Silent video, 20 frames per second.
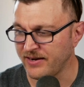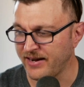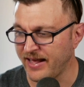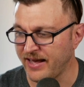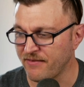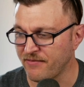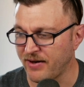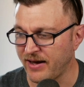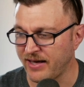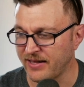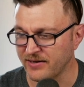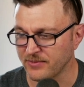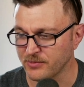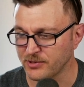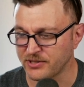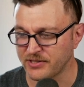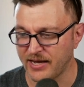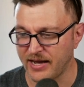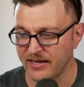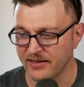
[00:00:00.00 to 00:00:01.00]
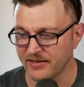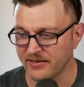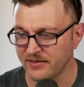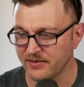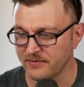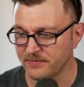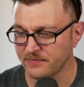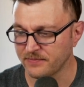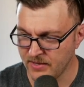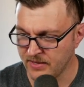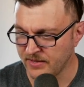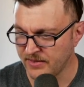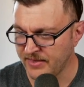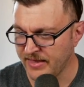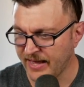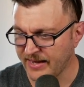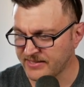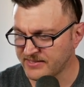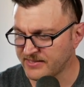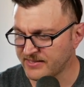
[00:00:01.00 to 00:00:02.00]
nav item styling.
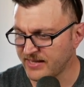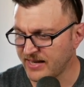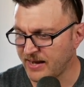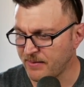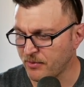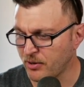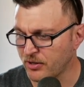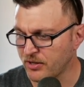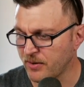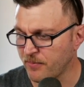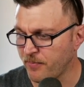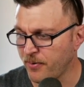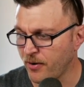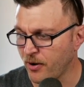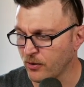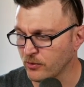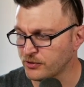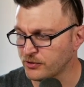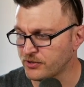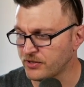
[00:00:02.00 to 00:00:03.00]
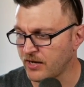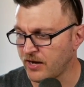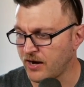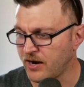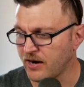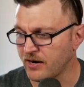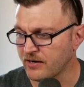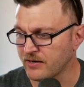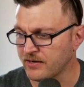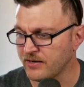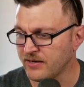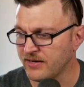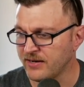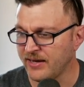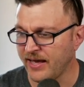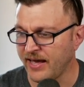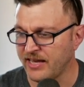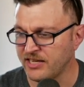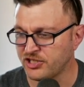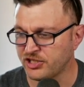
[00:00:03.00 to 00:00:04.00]
Next, I'm going to post our
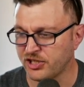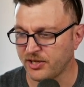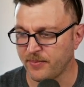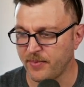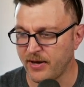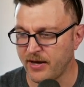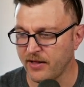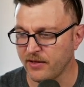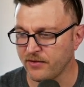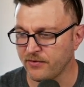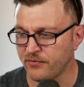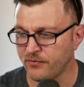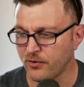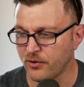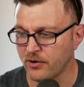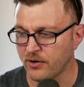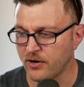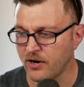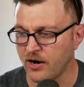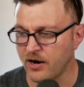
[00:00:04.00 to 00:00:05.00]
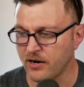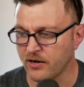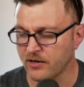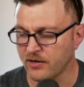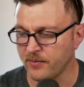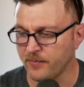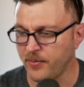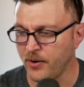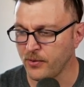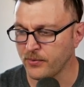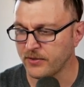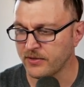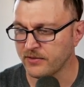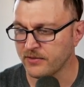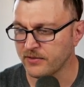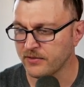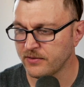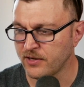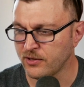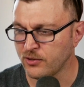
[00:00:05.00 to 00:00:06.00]
HTML for our
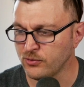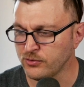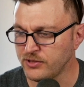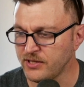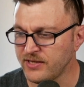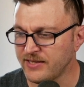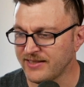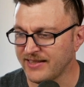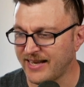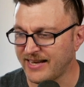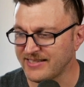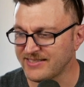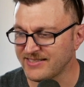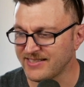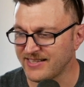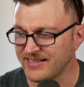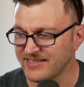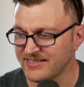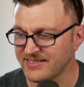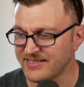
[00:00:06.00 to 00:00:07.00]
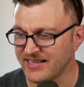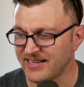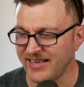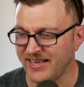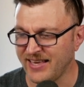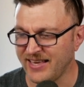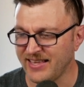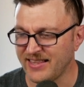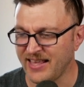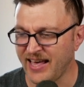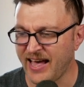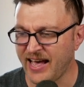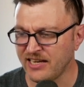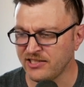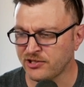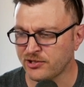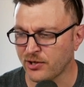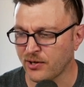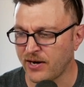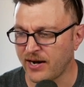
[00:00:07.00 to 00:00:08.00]
component. Using class list in
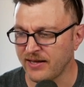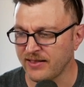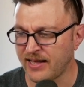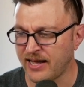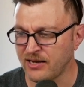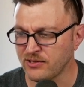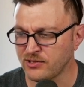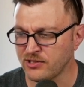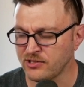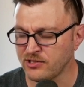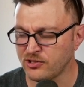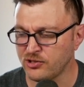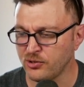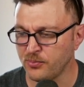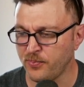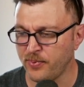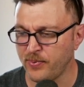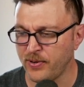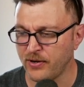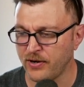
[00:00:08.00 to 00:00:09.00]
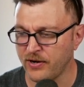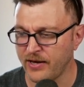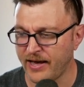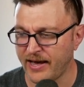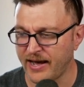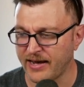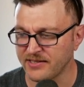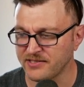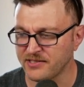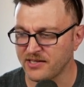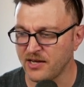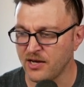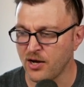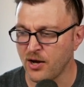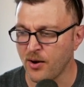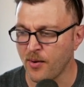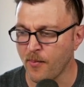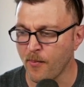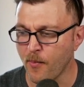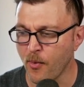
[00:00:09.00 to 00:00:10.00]
Astro allows us to pass
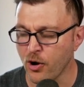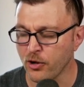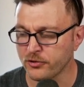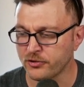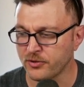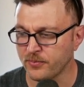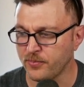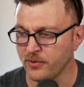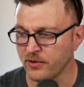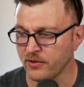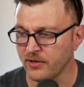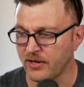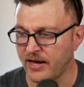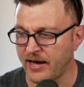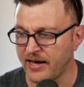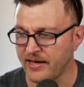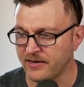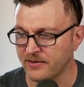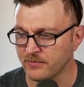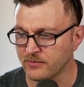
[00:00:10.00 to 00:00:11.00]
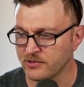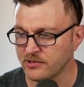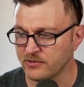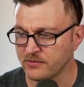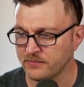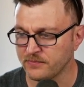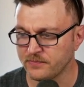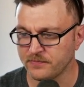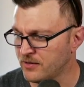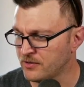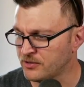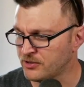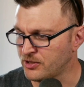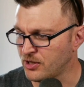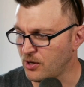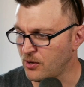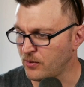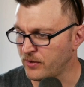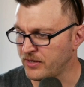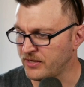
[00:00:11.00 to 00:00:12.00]
multiple items.
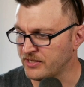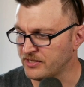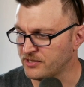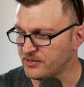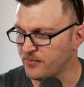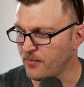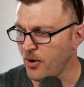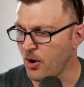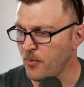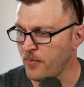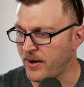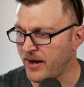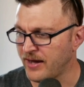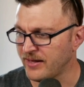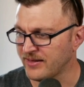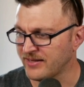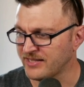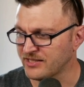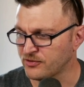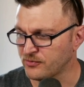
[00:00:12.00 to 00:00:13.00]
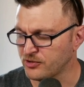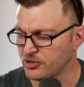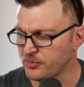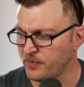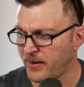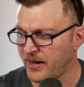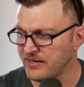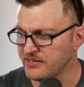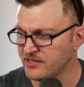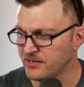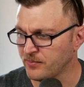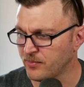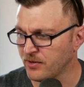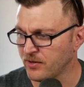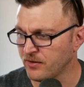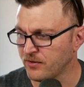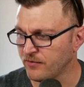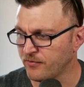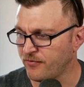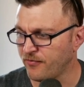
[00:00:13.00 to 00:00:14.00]
So is mobile is
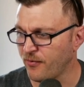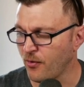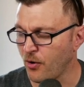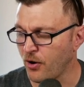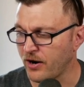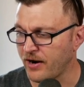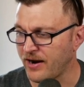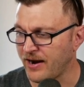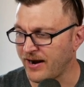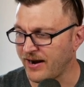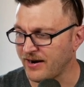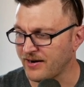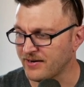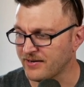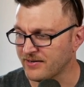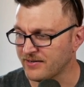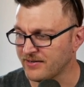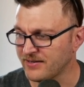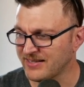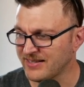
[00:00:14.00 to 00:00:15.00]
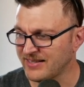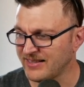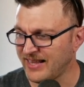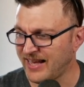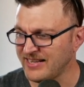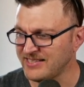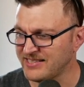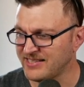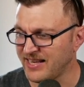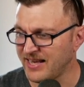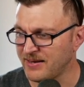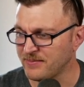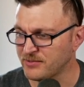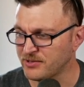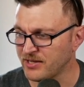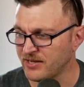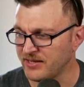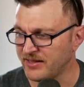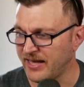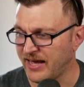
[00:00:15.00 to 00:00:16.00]
responsible for our class
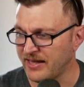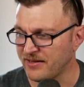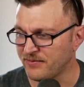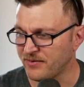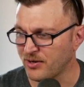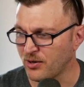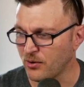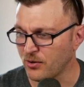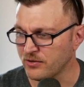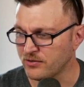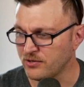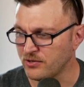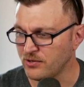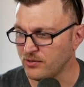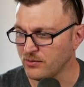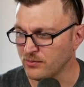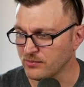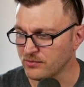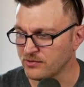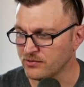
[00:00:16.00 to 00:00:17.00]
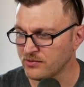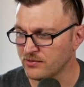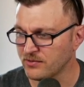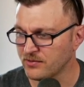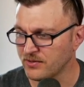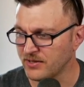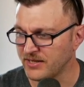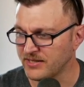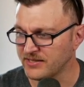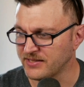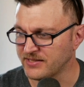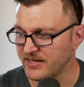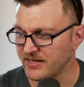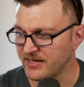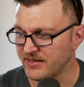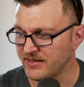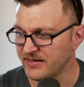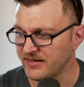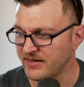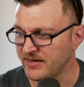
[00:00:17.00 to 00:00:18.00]
names that we're going to use. Is
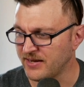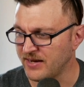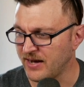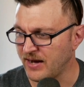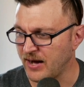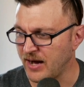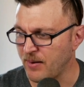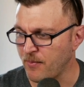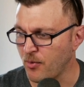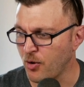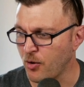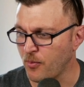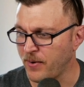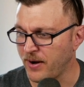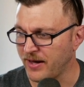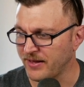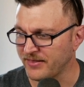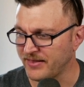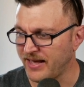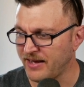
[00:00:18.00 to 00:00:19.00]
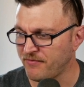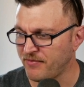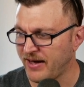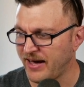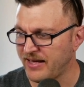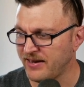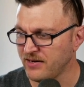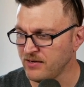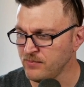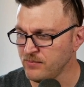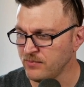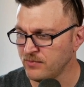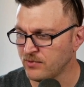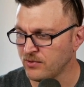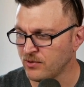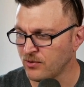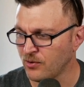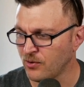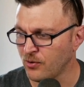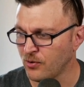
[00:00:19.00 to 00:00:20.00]
it a mobile nav item
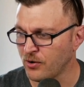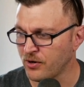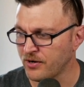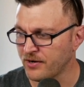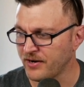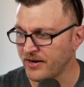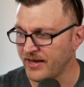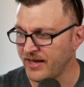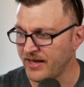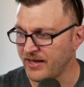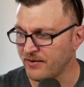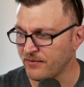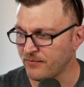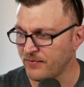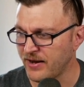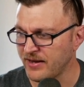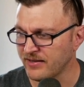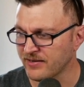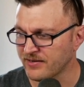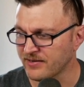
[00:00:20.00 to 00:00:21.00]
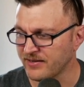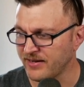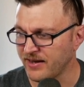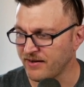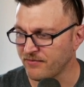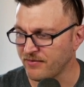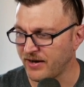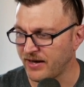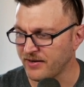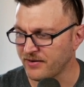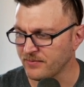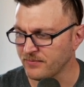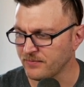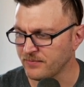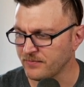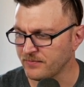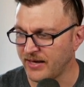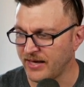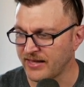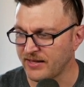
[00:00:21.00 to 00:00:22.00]
or a regular nav item?
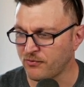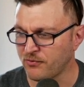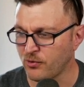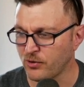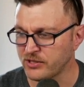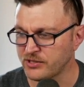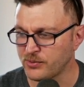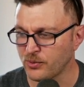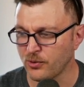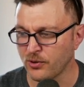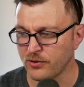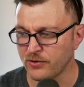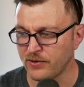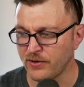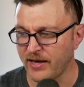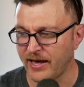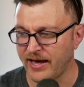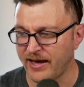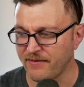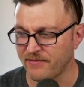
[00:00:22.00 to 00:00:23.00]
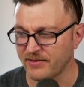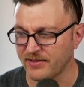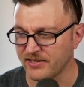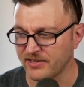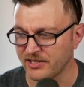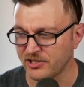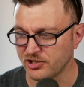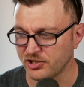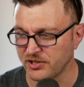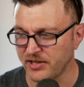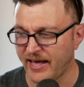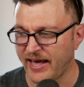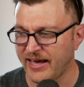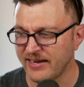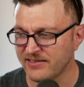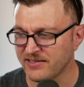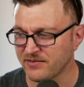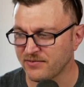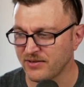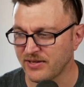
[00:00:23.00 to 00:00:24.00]
And of course, we're going to have an addition
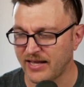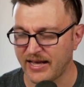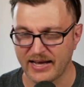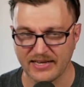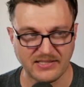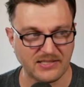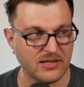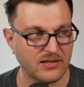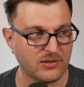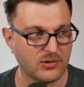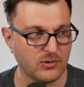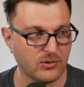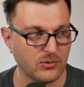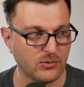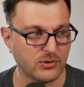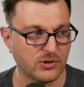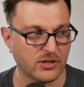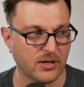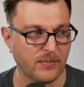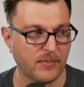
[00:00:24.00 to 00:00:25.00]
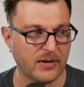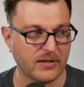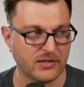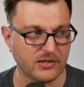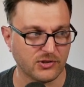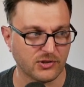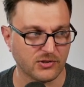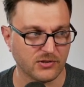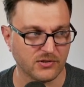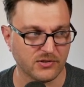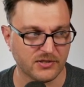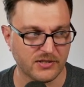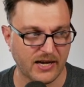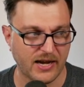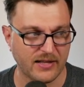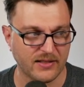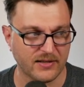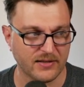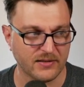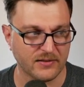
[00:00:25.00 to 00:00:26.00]
active class to do some additional
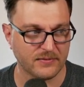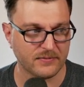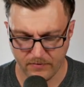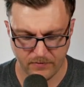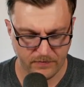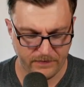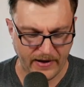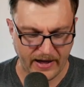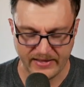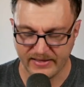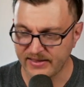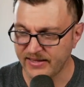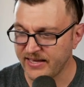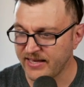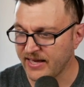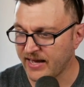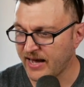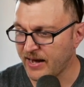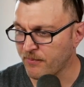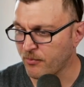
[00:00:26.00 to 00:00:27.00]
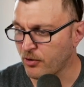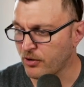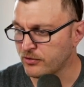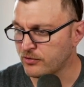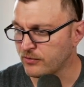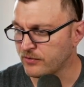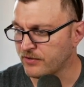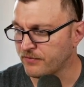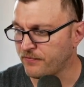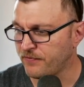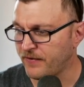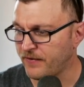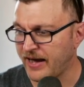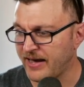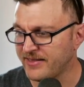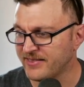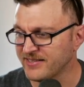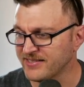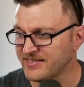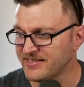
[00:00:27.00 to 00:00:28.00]
styling. Finally, I'm going to
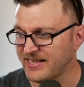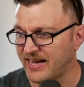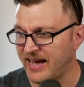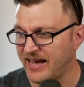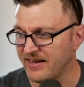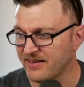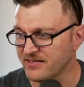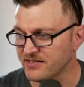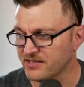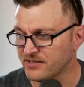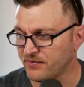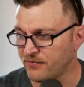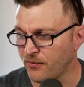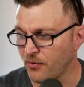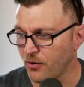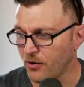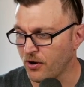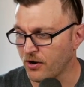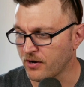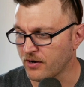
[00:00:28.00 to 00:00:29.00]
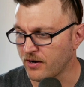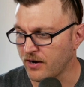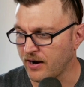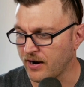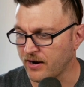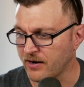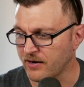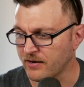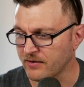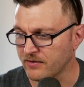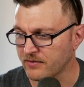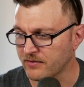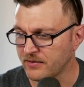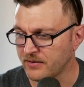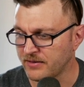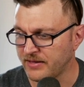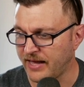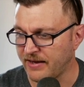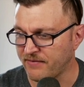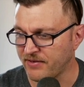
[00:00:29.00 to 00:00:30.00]
define the styles for our
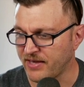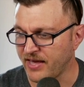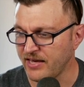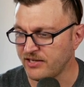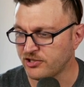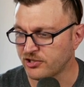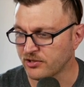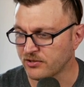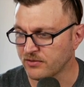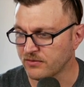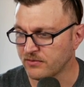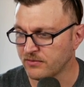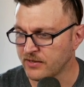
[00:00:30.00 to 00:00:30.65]
navigation.